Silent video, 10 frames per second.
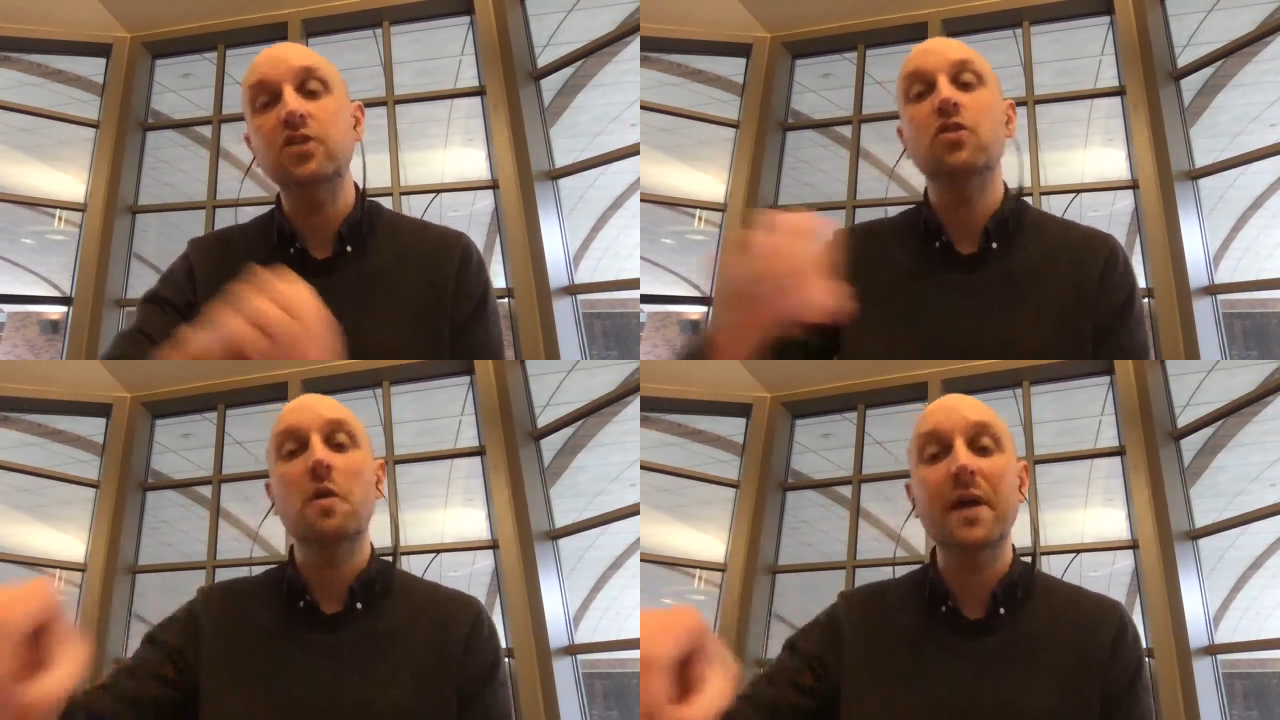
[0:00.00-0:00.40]

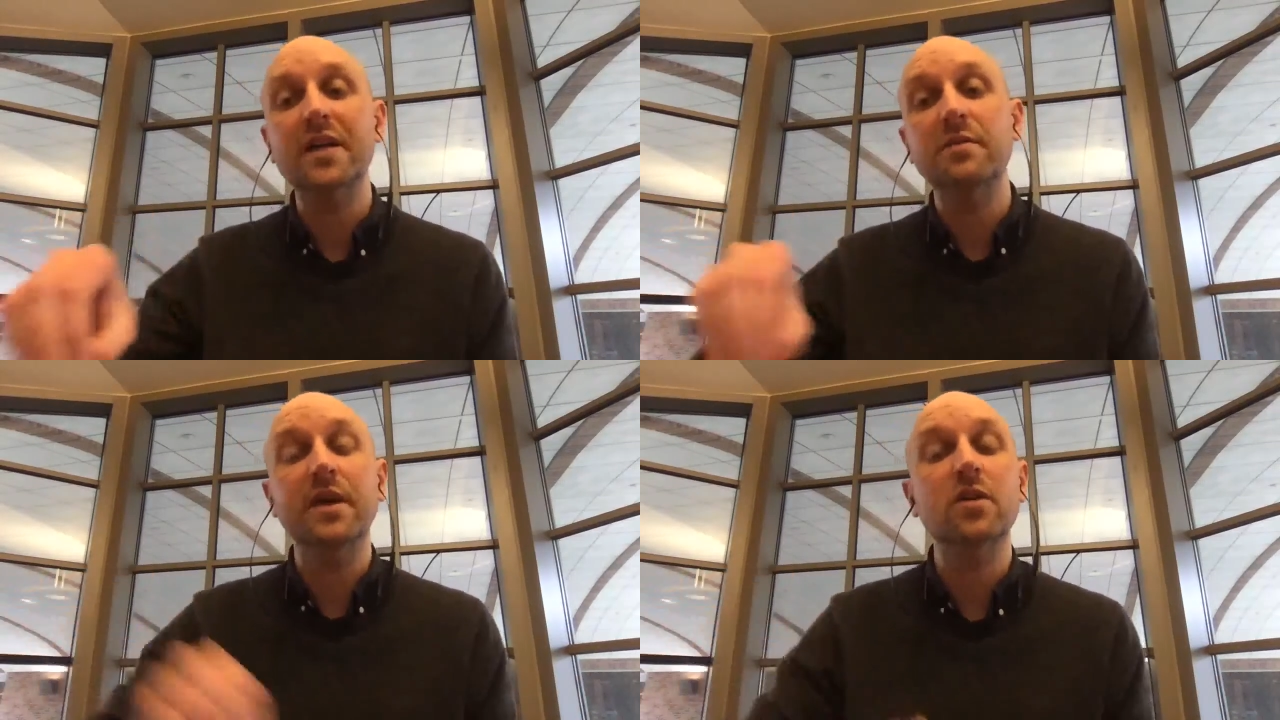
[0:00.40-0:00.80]
then you go
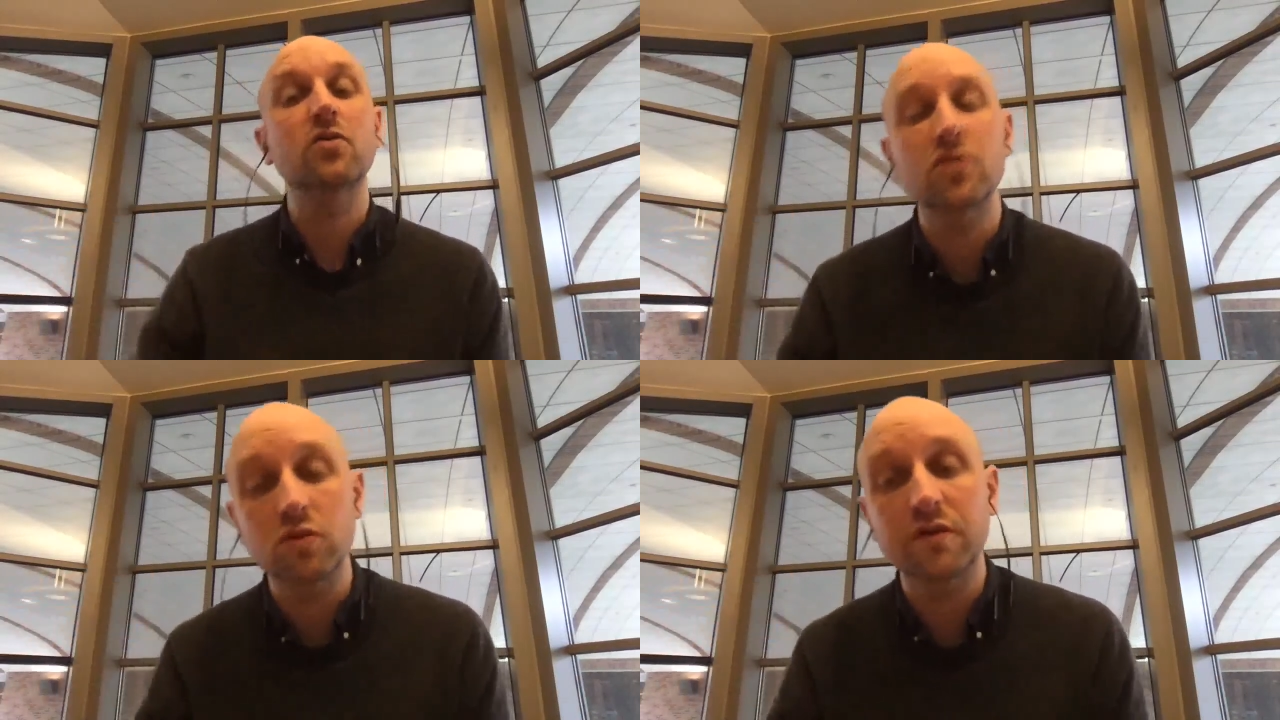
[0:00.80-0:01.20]
back to
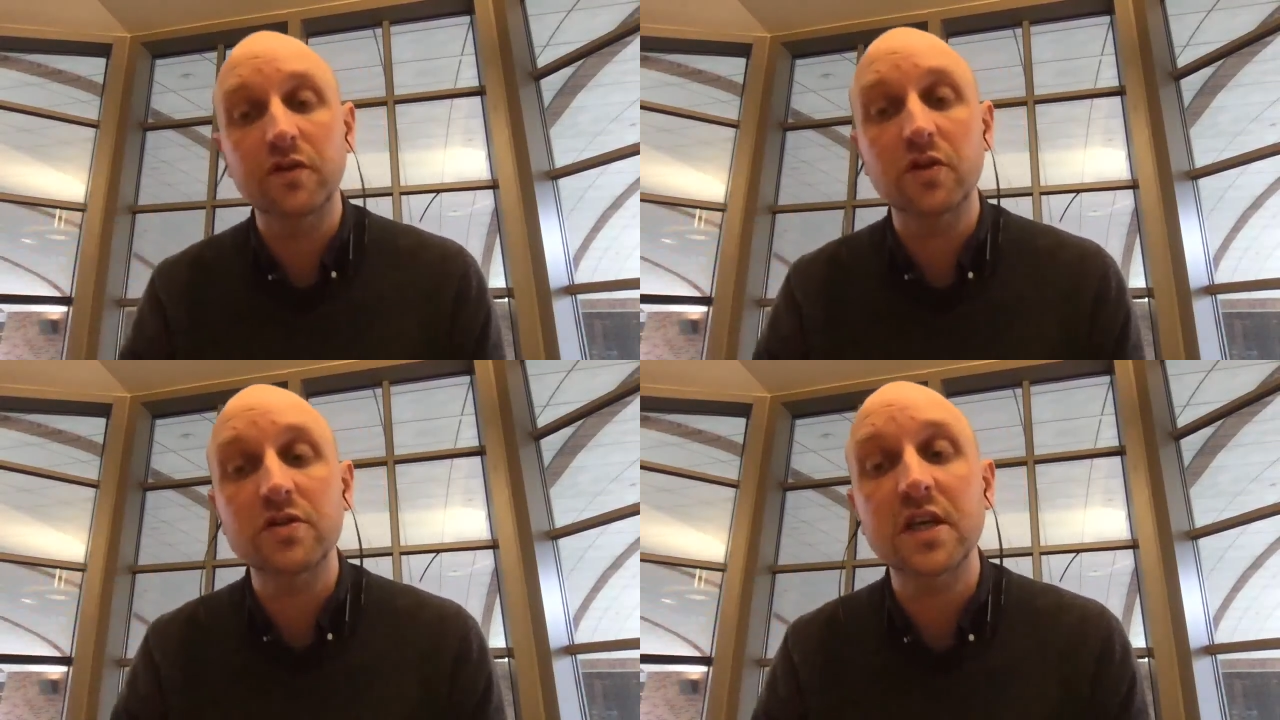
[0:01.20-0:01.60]
medical school
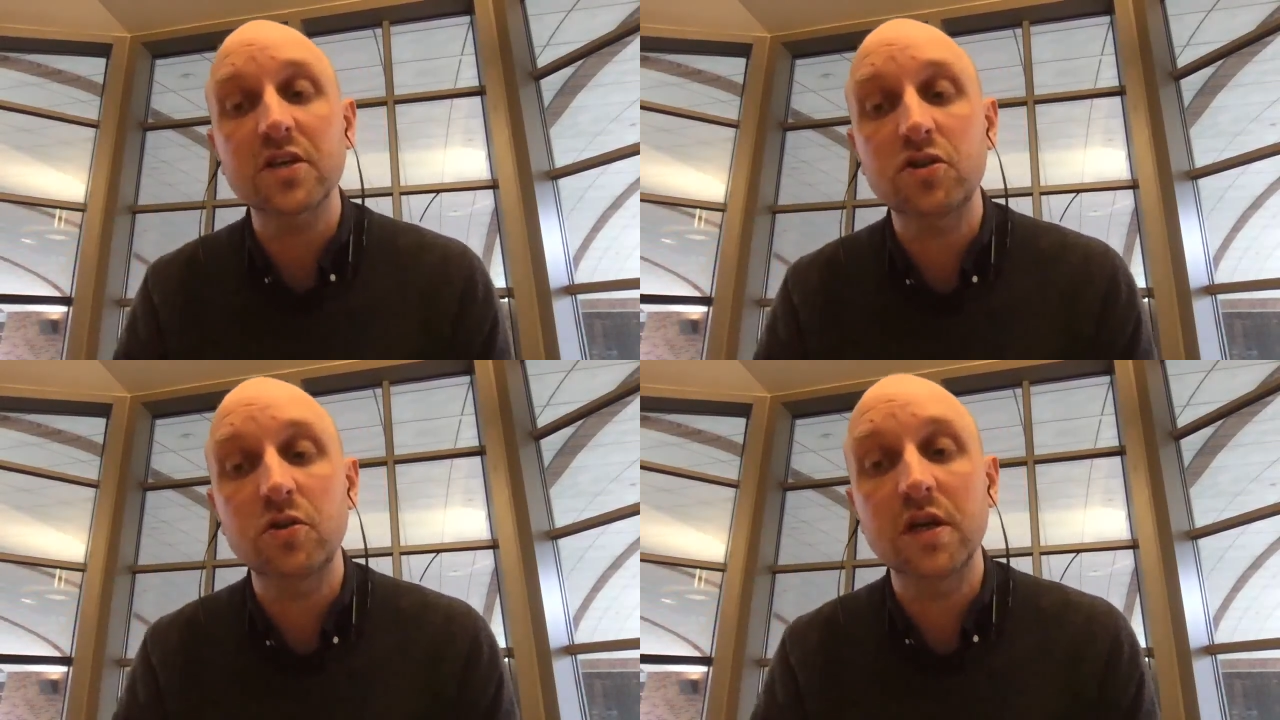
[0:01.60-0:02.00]
for those
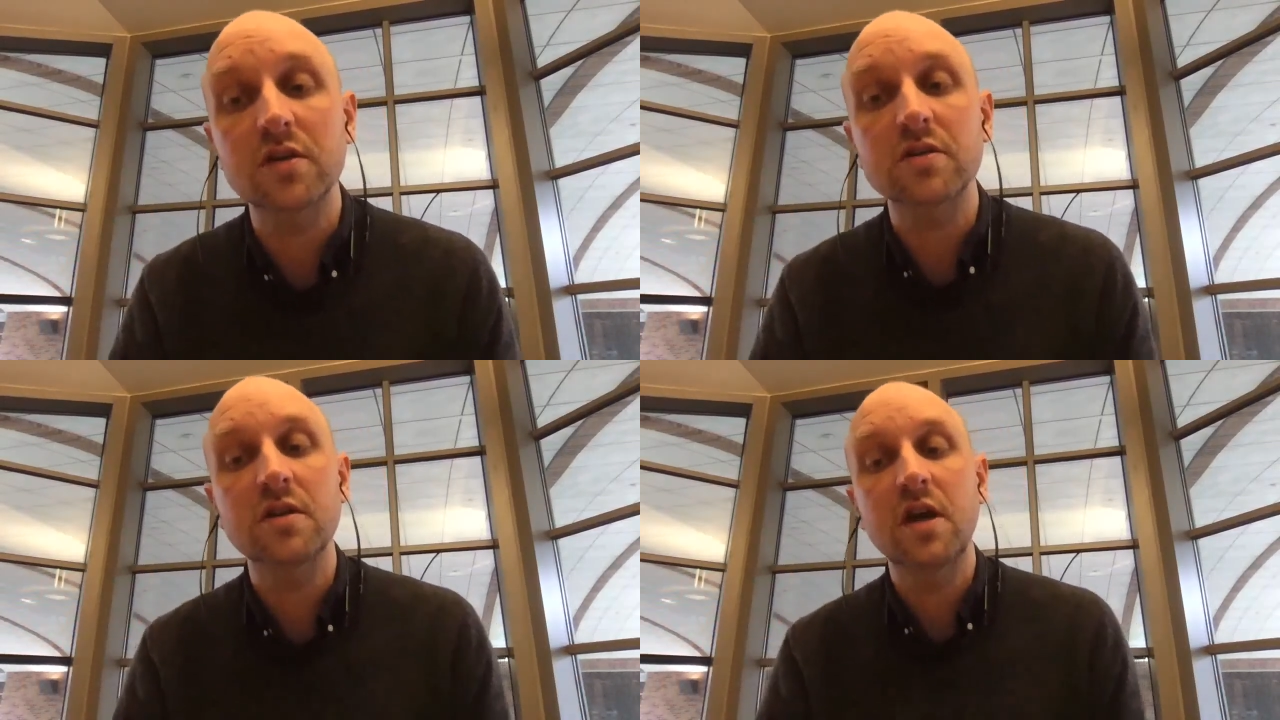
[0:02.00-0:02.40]
next 2
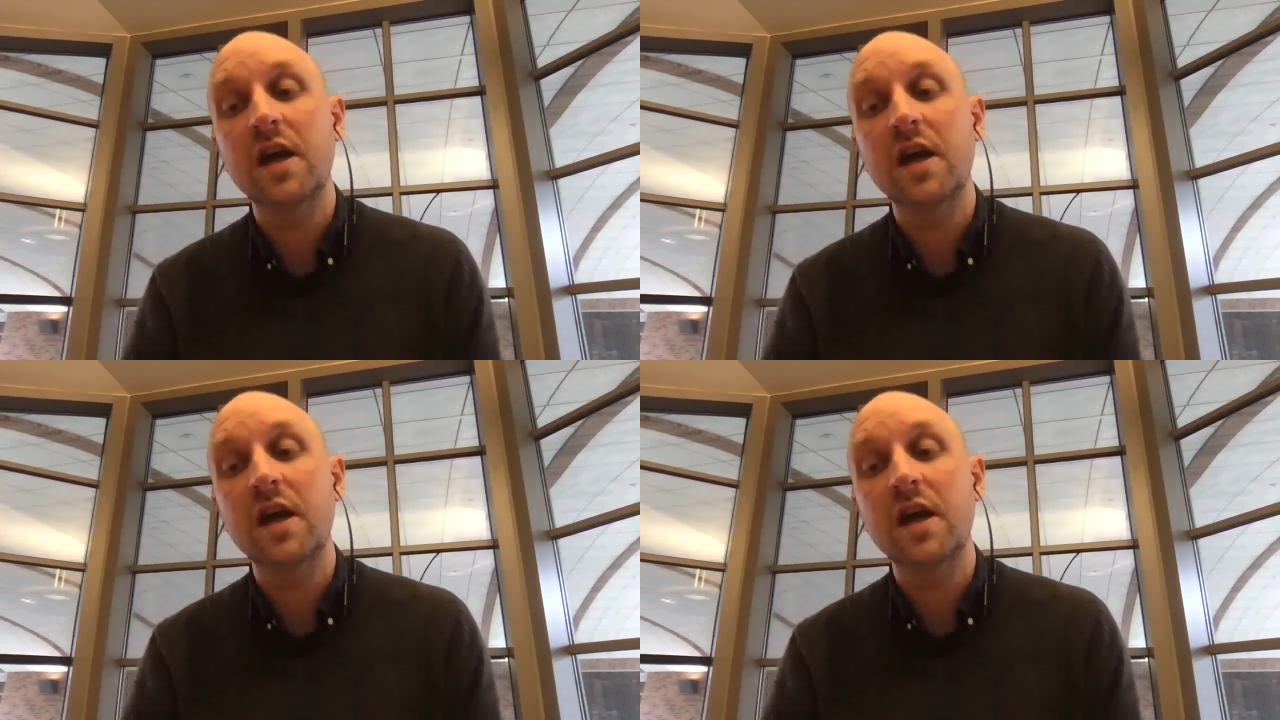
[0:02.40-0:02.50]
years.